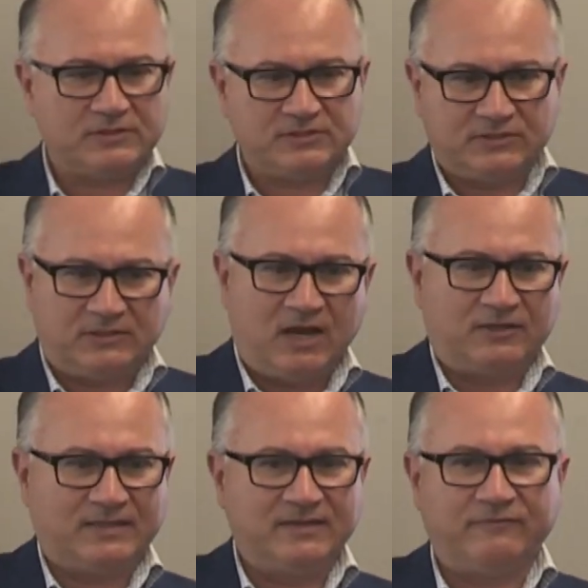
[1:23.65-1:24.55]

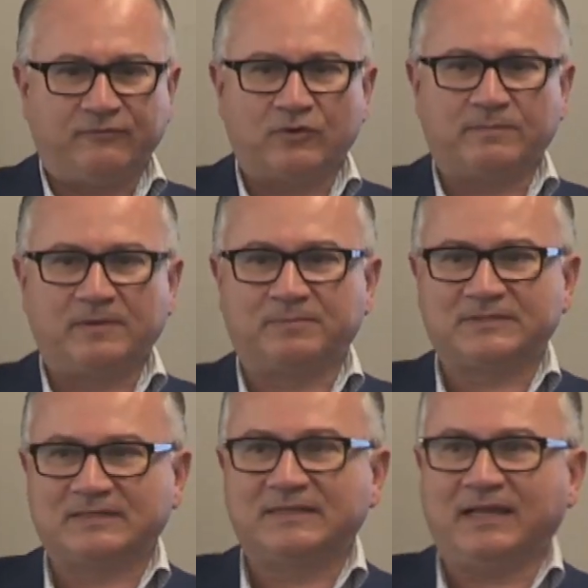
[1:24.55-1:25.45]
starting the formal
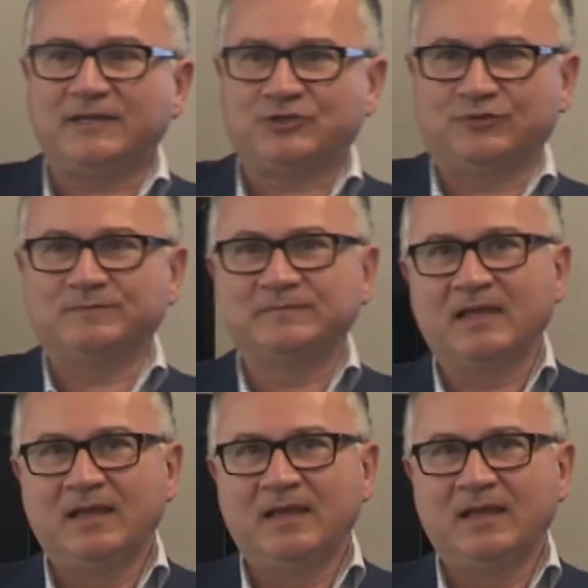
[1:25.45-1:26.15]
presentation,